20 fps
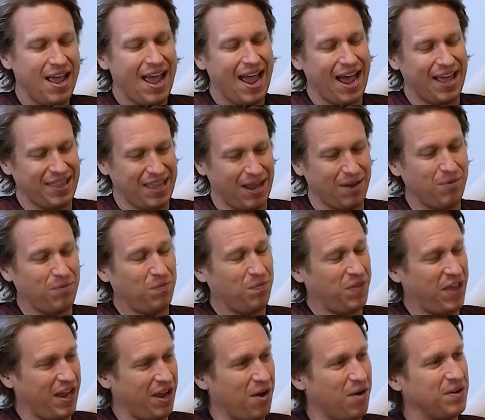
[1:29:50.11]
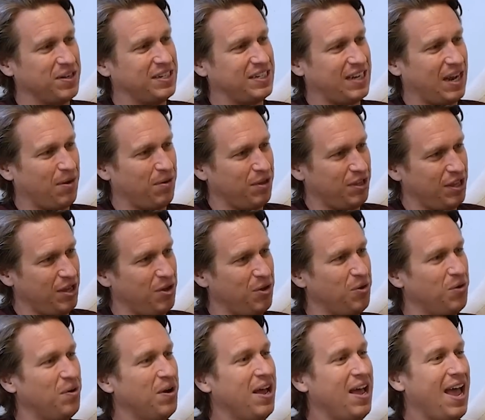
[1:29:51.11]
And then they go and stay with
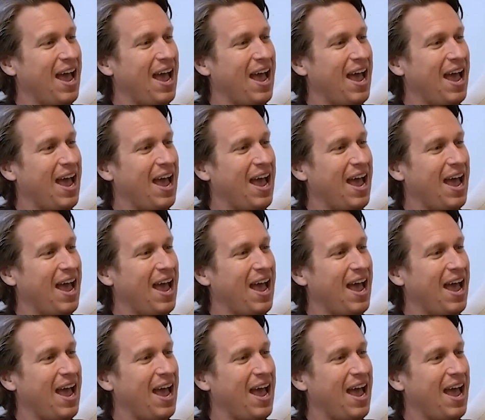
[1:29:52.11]
you.